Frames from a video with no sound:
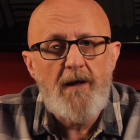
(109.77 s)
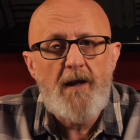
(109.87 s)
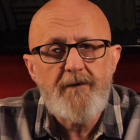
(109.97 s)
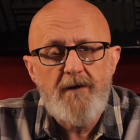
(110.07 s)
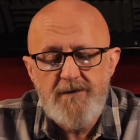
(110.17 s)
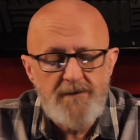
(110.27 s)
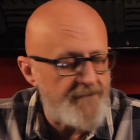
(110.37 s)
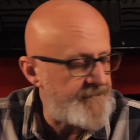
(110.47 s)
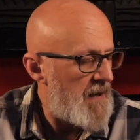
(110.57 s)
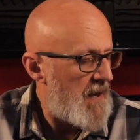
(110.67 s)
I like their
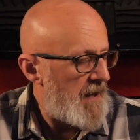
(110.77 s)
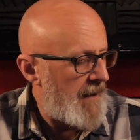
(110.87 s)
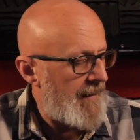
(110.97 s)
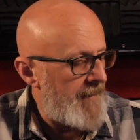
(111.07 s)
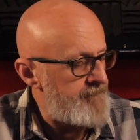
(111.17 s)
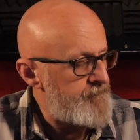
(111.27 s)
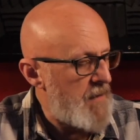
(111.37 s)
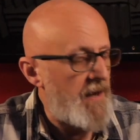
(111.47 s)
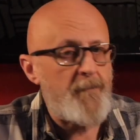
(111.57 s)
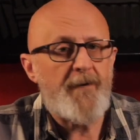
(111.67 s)
stuff, and
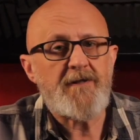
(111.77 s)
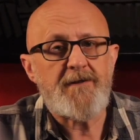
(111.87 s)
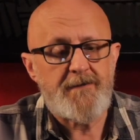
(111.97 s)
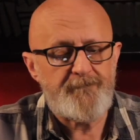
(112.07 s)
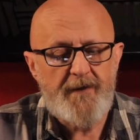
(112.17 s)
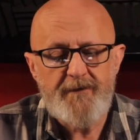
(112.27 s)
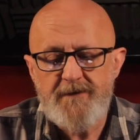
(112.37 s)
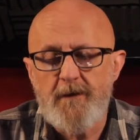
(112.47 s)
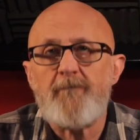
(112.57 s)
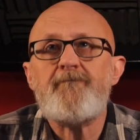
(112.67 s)
I picked
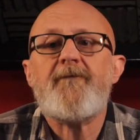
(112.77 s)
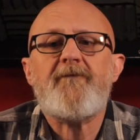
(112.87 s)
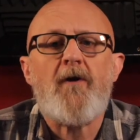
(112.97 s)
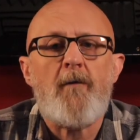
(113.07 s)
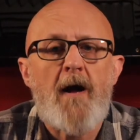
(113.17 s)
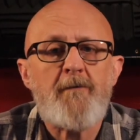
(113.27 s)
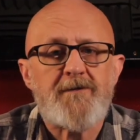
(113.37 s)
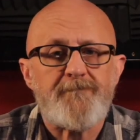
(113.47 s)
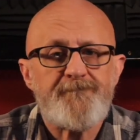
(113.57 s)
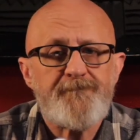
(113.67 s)
this up from Amazon.